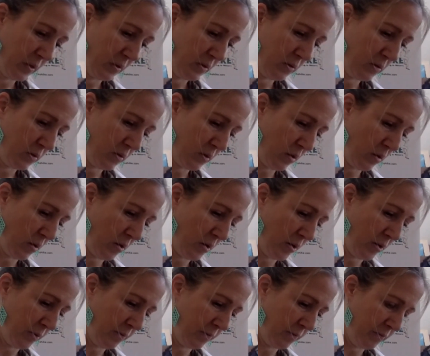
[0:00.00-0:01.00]

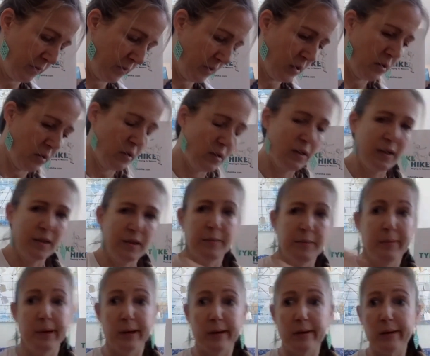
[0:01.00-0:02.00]
Sorry,
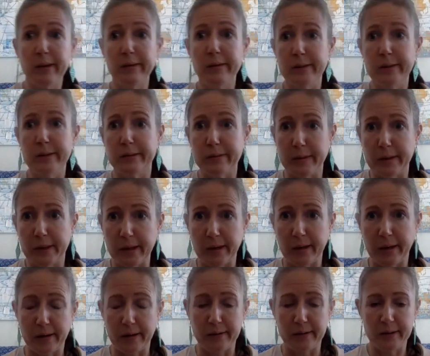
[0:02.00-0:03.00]
my glue is running
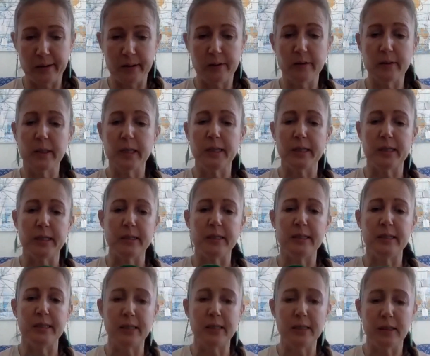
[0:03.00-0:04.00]
out. So you're gonna
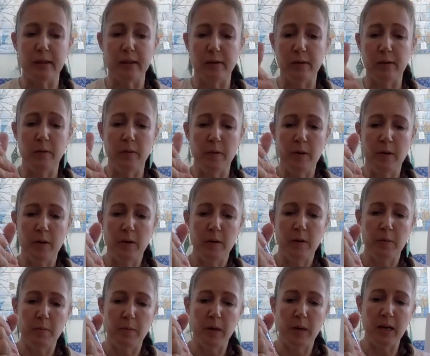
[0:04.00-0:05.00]
continue
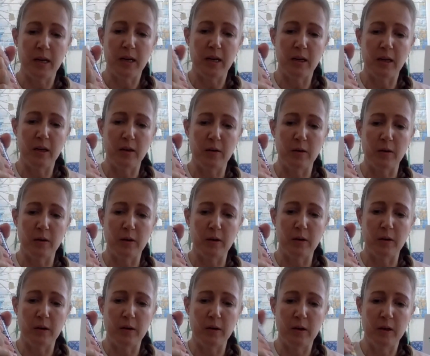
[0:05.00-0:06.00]
making
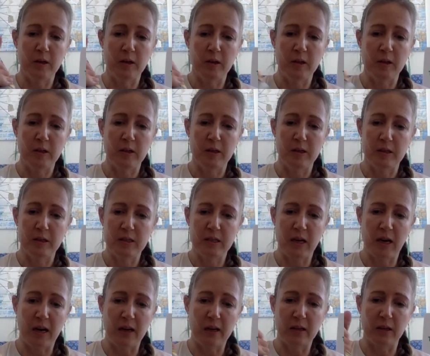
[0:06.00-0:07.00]
your
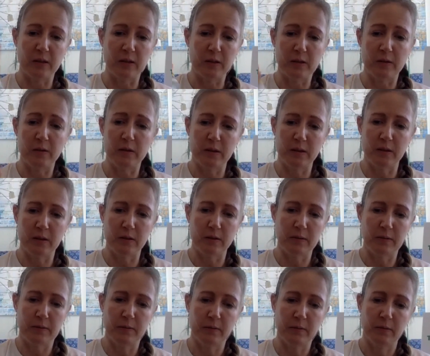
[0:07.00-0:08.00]
tacos
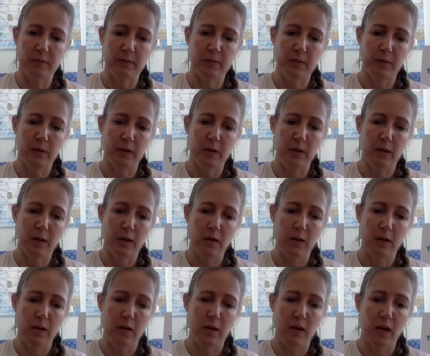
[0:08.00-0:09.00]

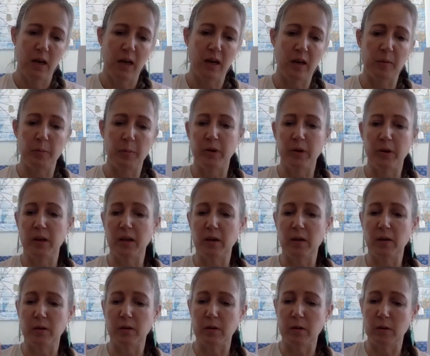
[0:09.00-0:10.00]
and putting
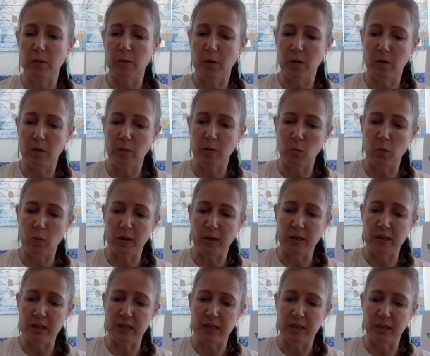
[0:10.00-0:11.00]
glue on one
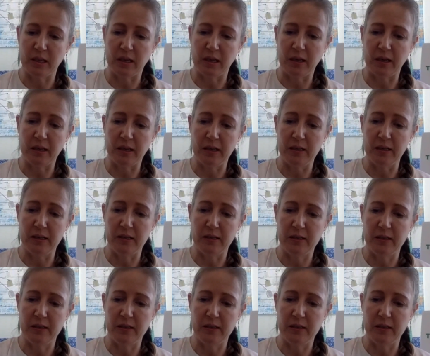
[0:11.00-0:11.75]
side